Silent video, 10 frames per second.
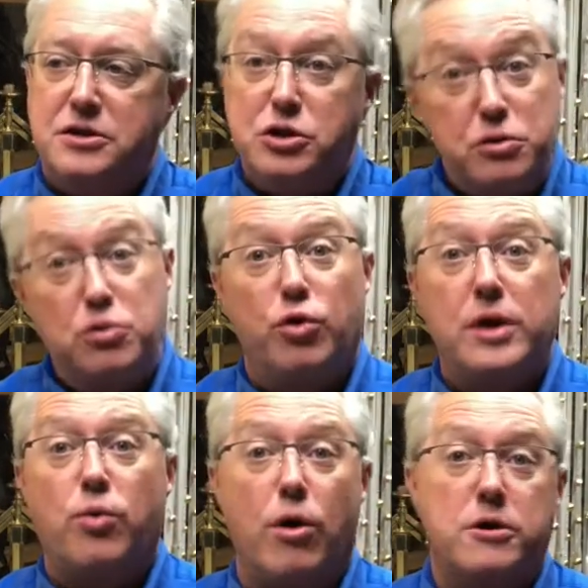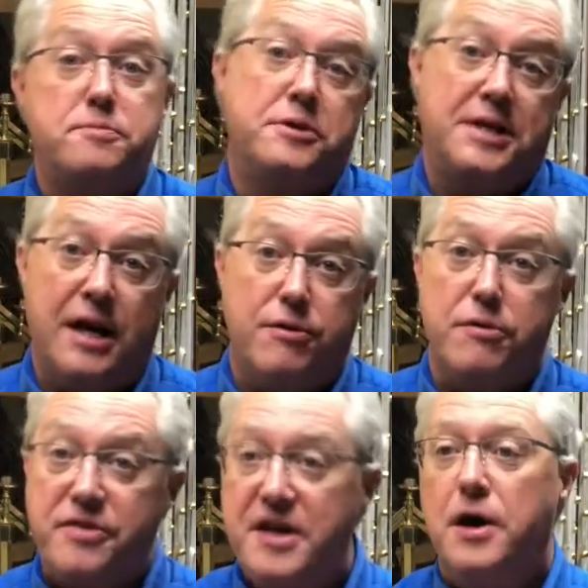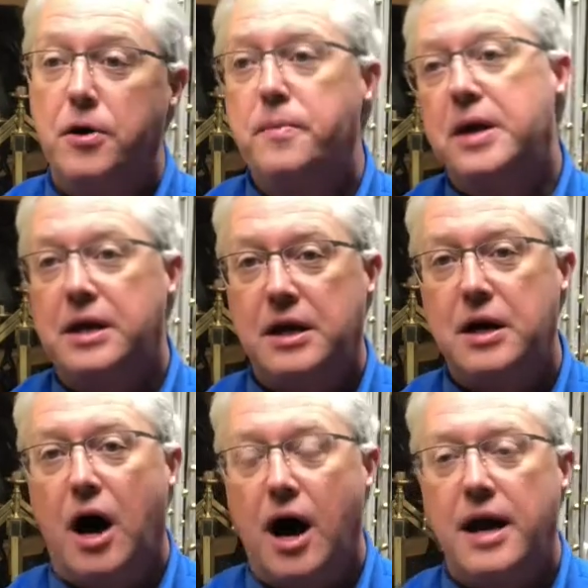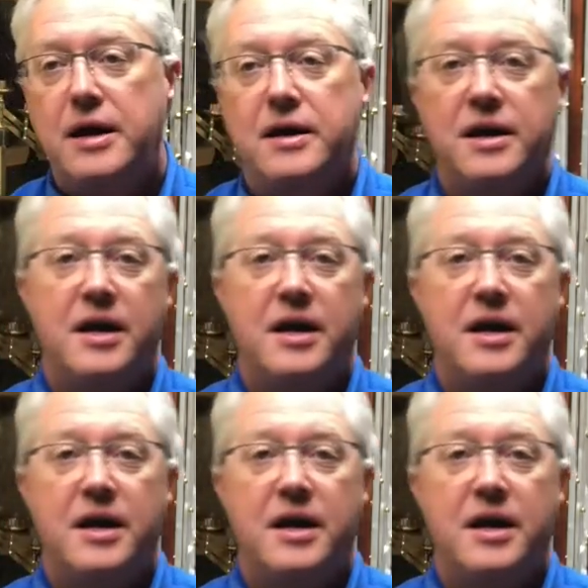Two Greek words put together, Theo, meaning God,